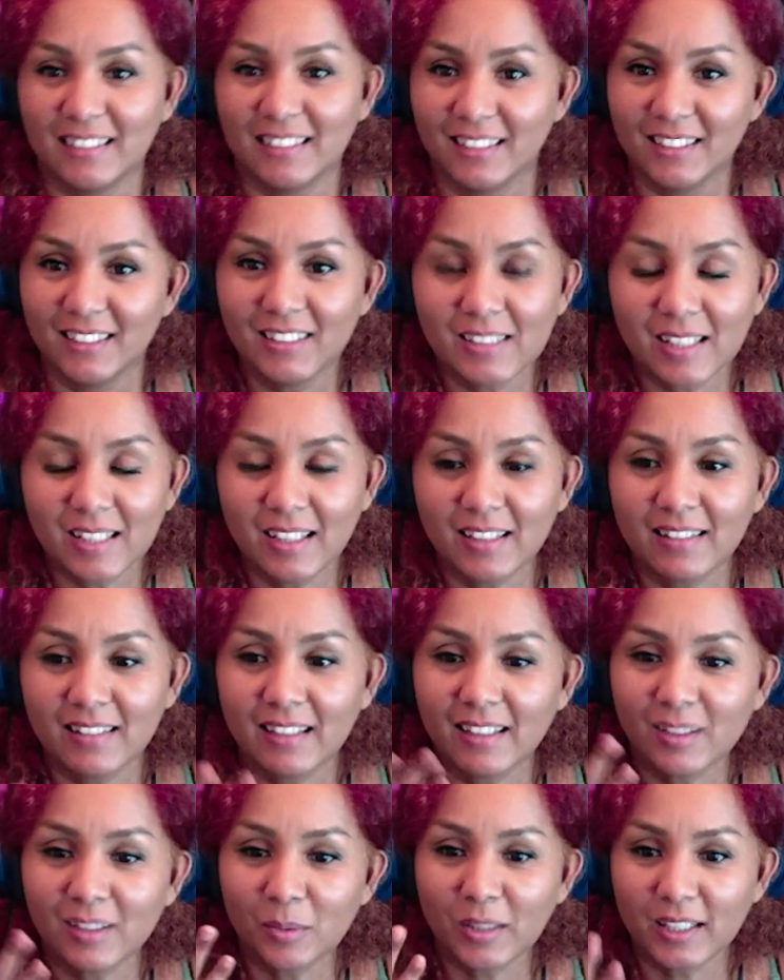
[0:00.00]
You see,
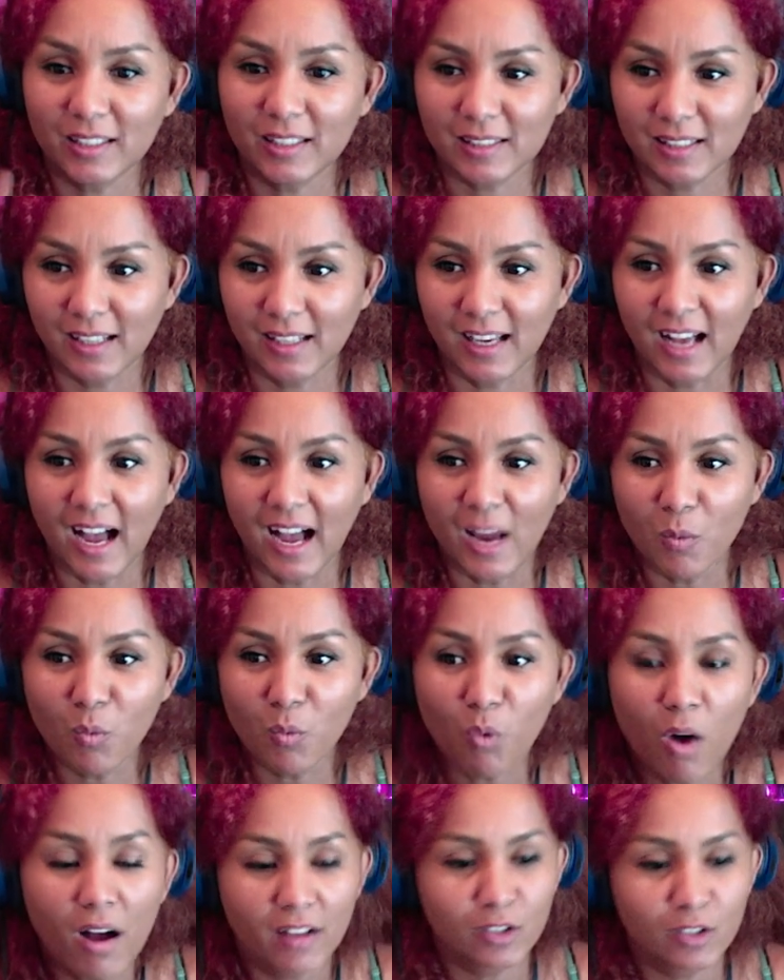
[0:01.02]
that's what I said. I
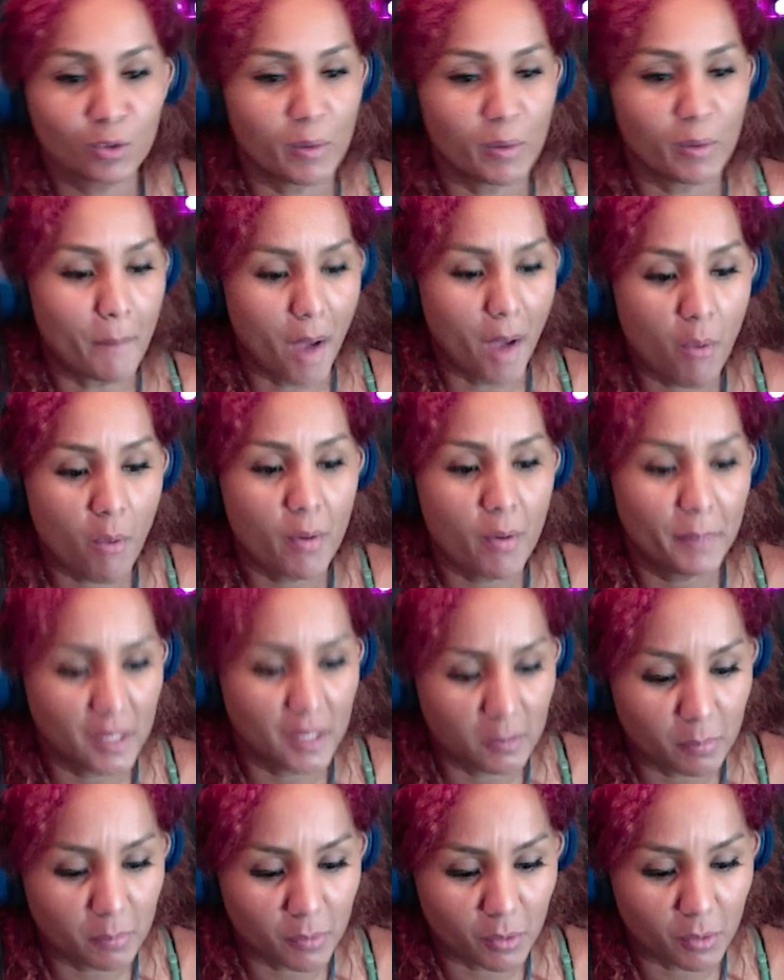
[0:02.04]
want to empower
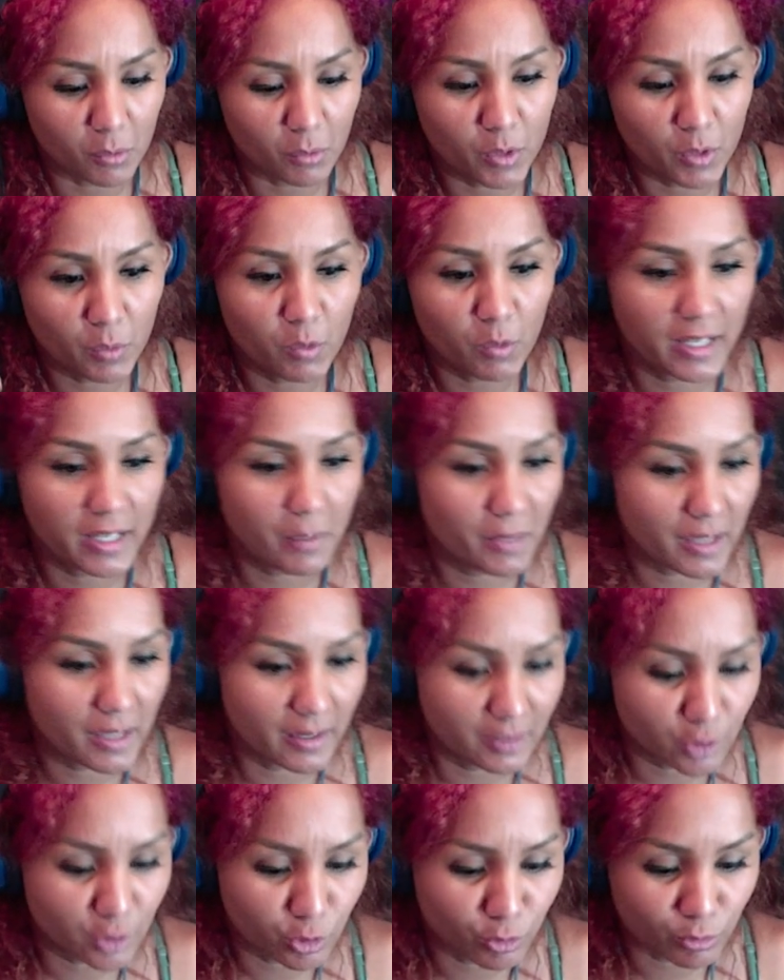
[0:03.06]
people with whatever I
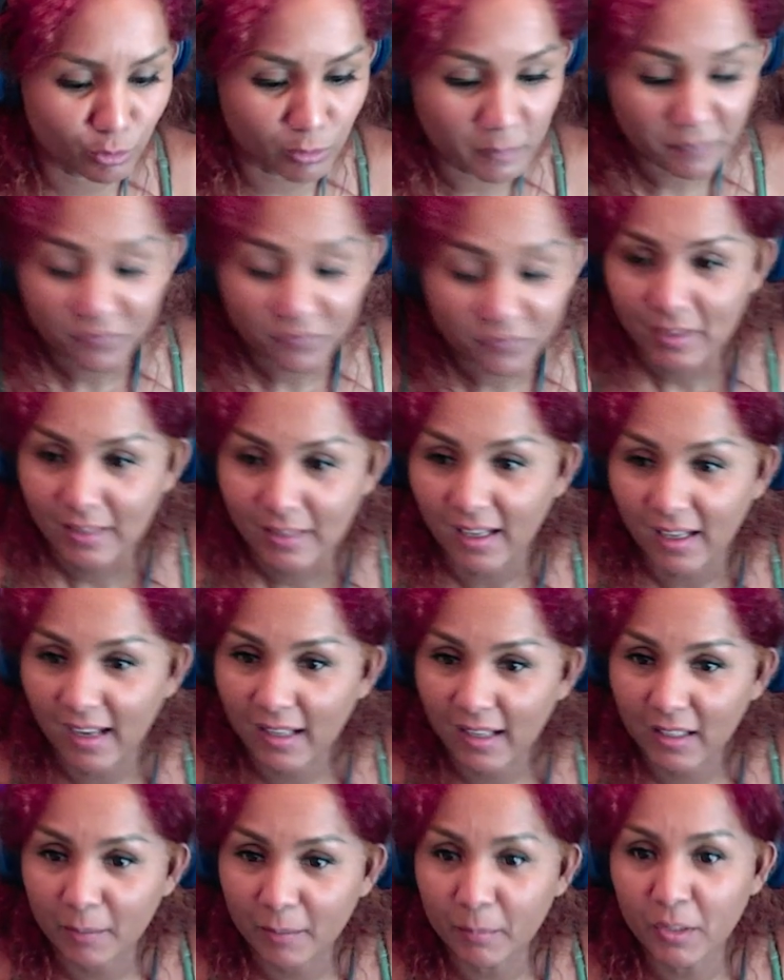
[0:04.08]
do.
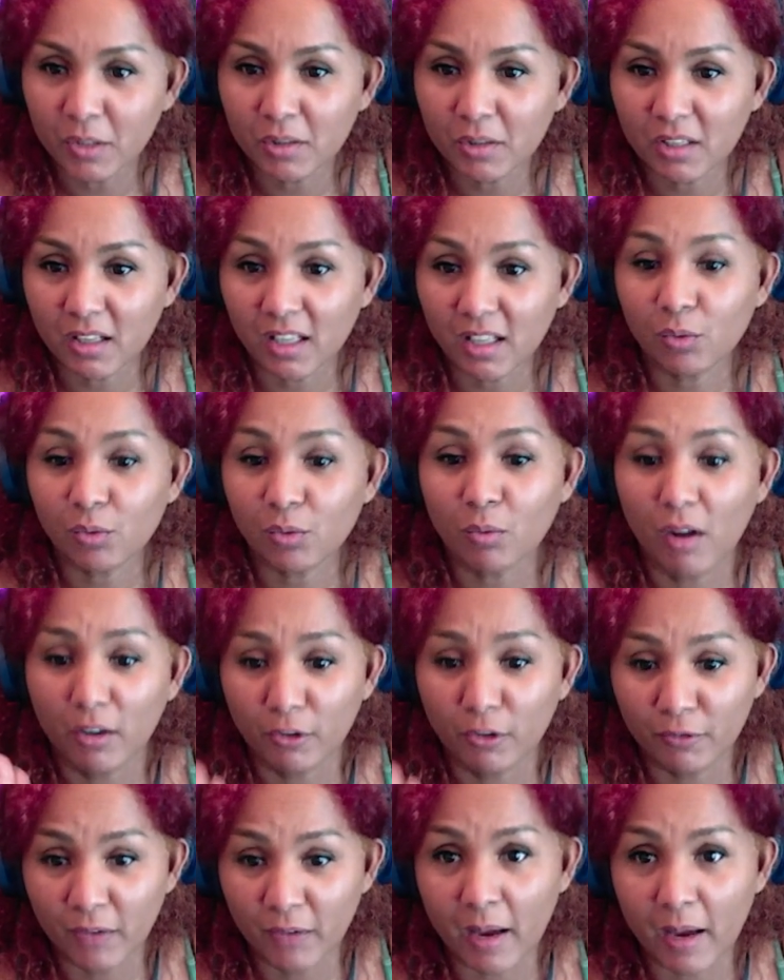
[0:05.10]
And music is one
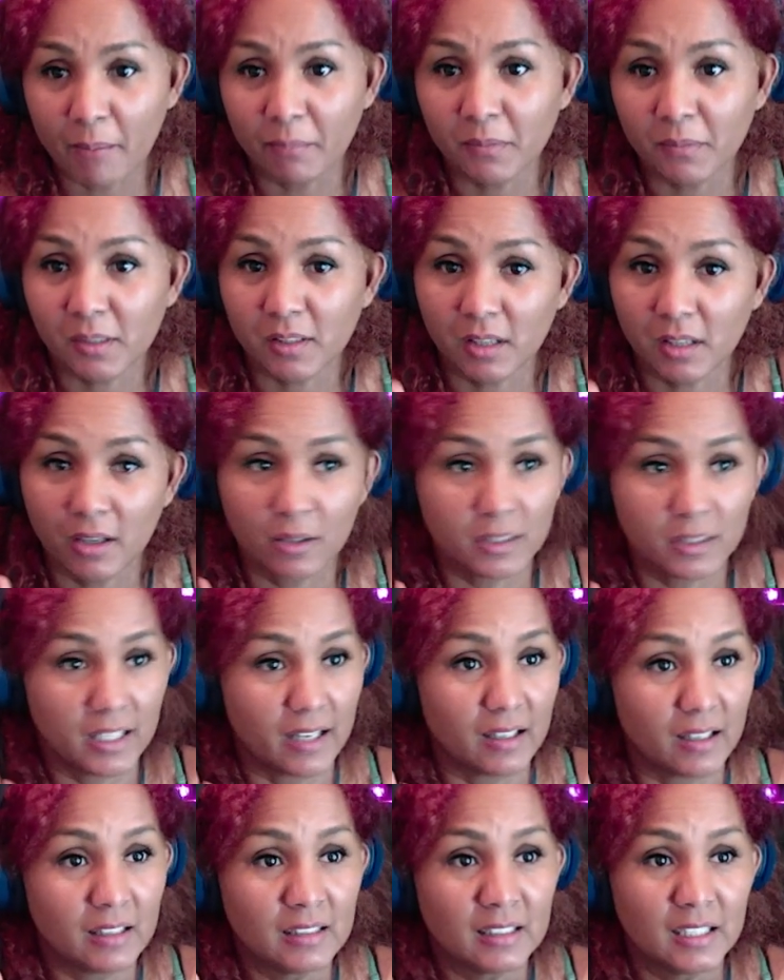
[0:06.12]
of them. So
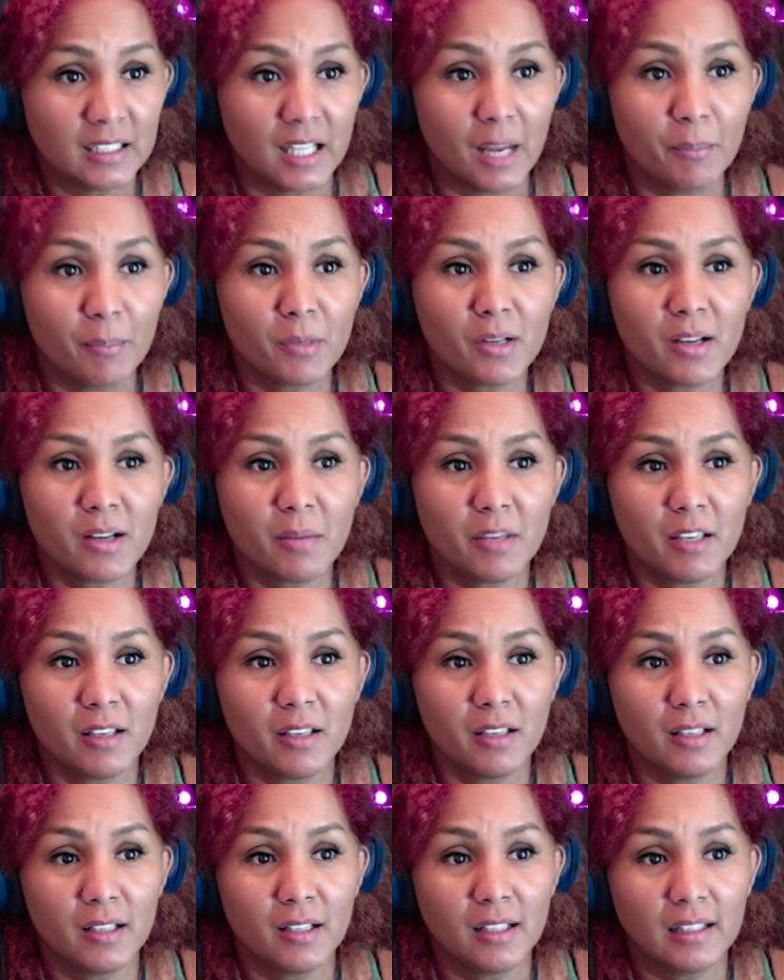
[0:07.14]
yeah, I'm gonna
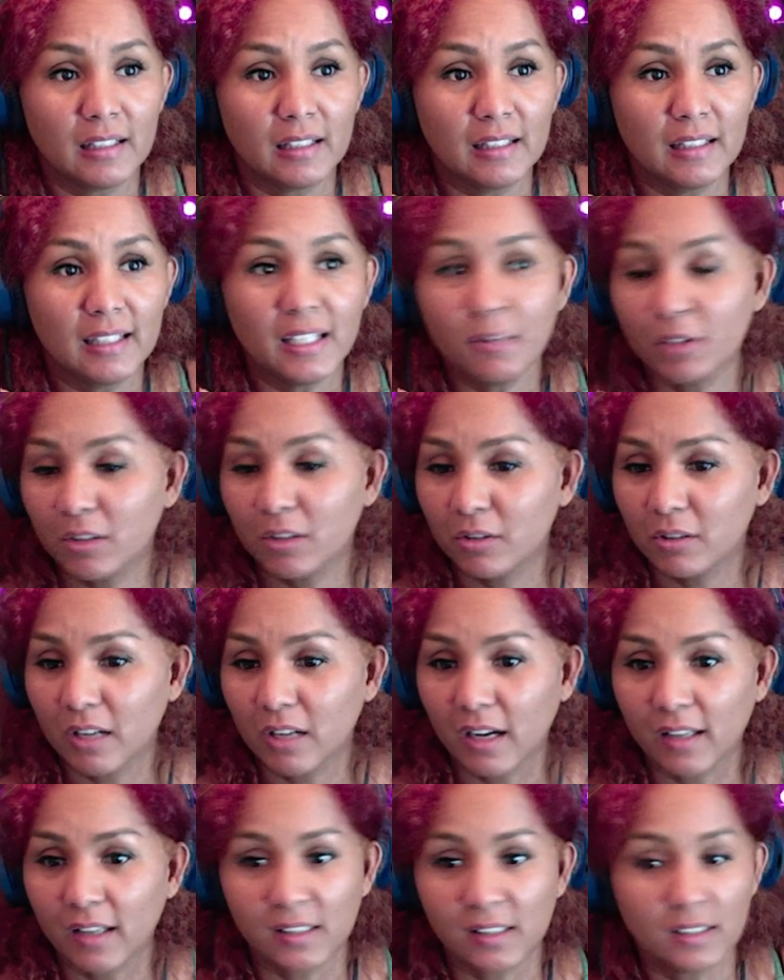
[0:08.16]
be leaving you
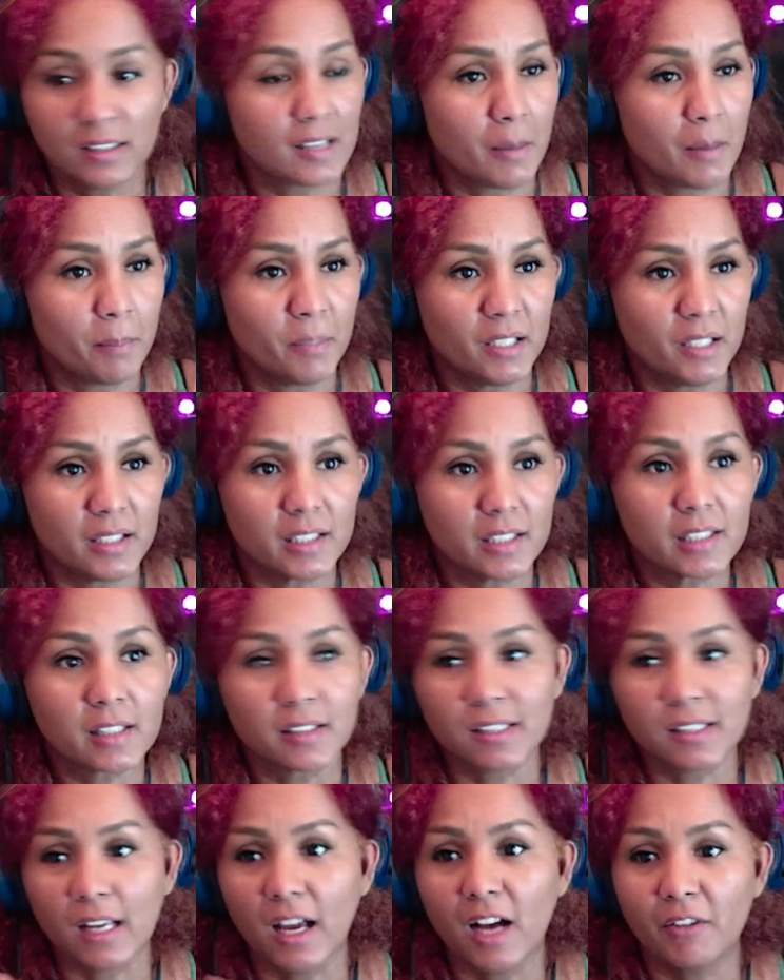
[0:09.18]
guys in 10 minutes
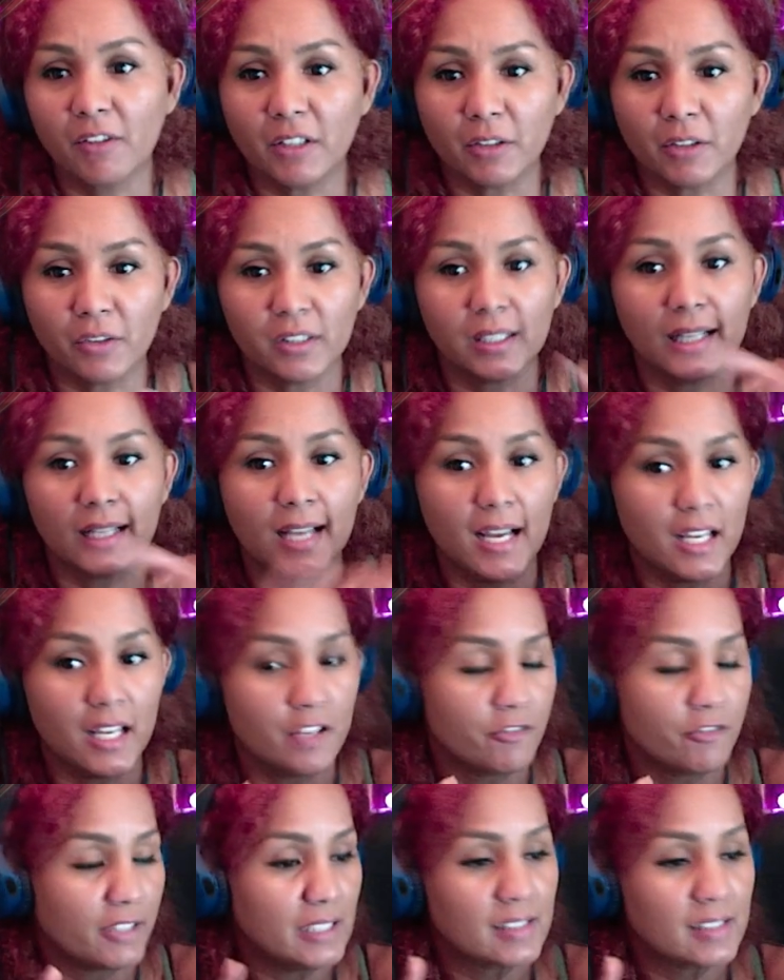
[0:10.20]
because I have another
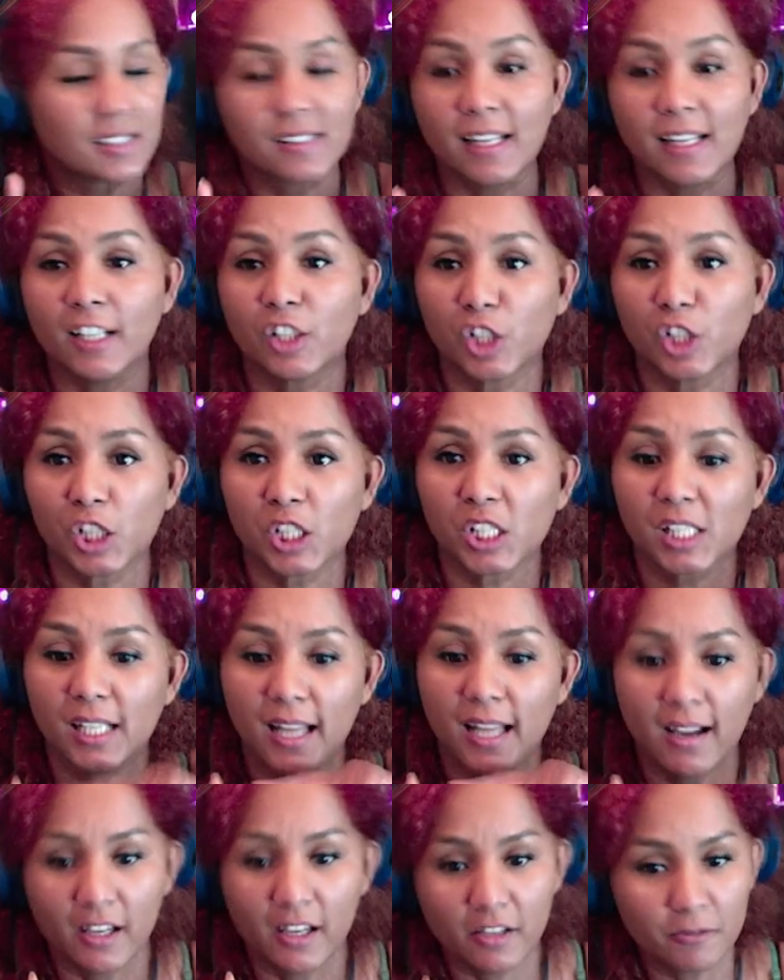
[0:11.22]
live in Sessions
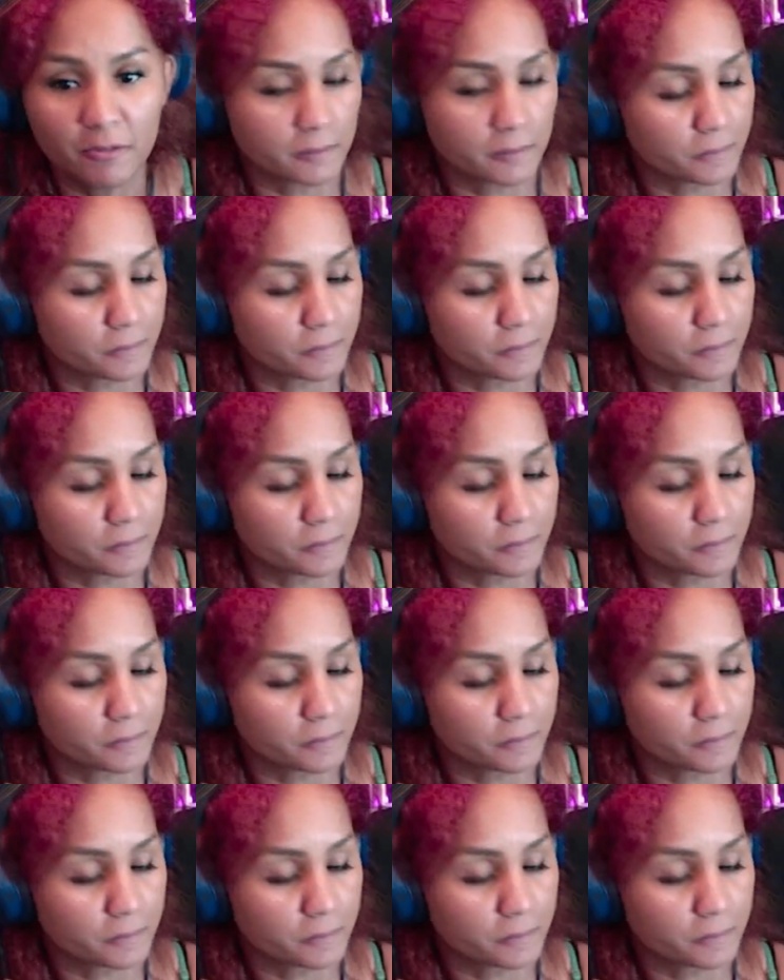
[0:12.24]
Live.